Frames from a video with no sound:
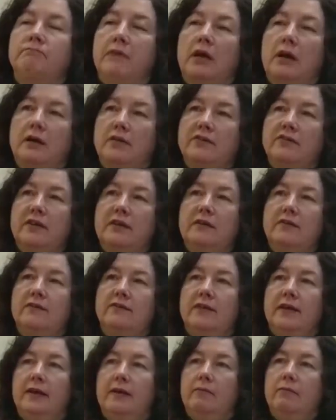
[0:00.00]
asking
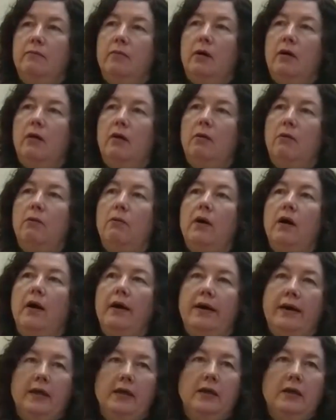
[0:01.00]
them
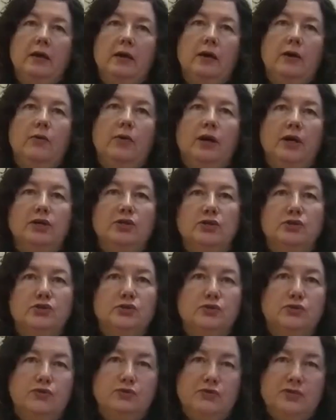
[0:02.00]
why don't
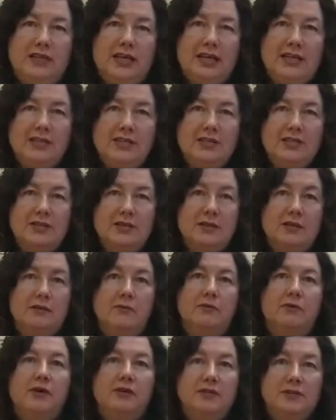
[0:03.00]
you do that,
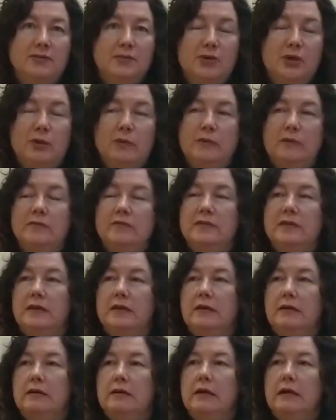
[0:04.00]
where the problems
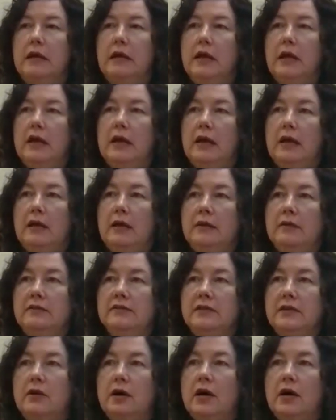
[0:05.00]
are, and
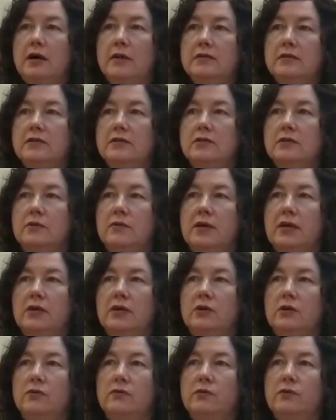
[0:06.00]
the answers
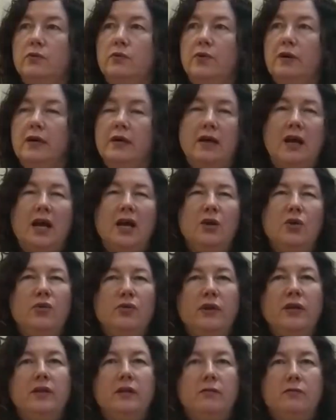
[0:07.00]
quite often were, I
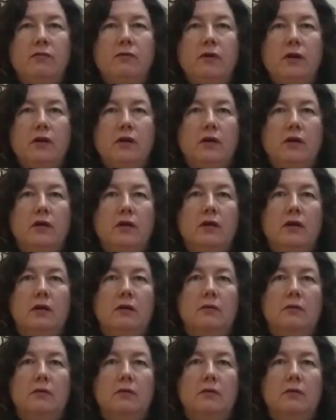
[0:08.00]
already work